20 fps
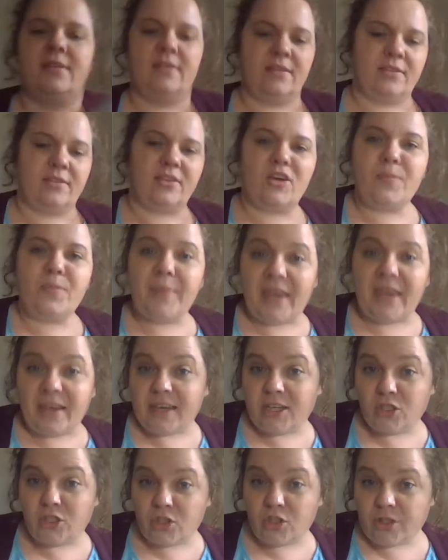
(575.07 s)
They're
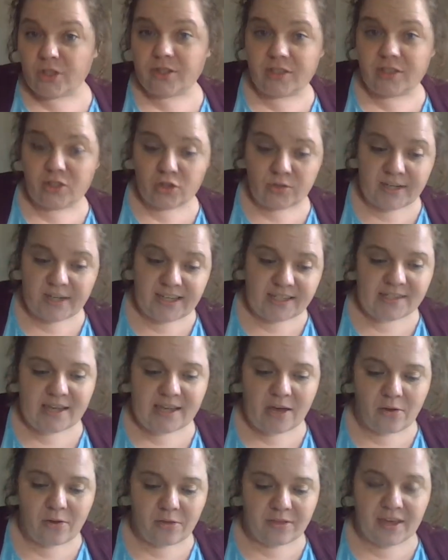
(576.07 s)
making sure the tree is
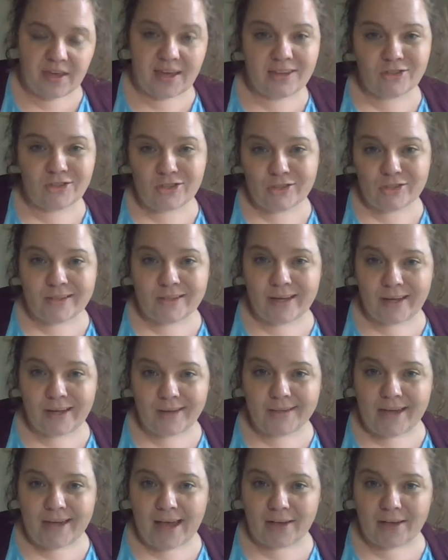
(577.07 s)
healthy, just like a
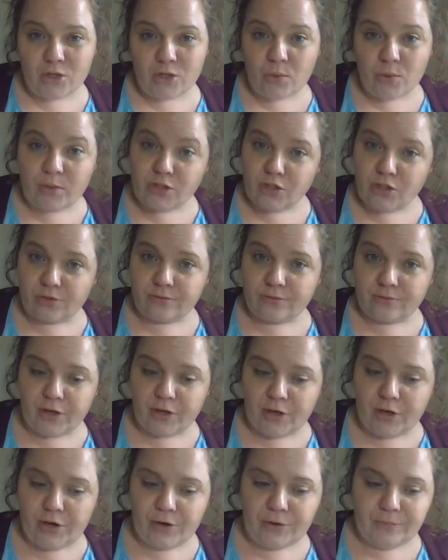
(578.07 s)
doctor would do for
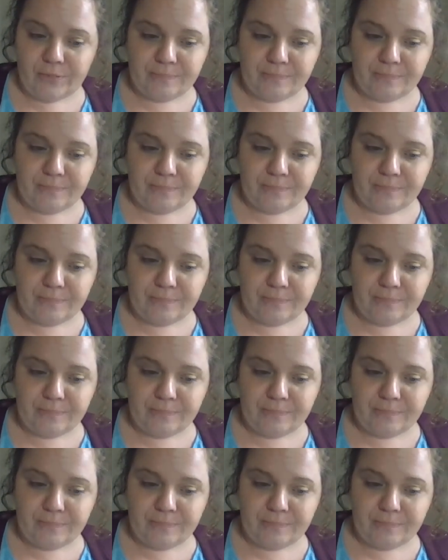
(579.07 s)
you.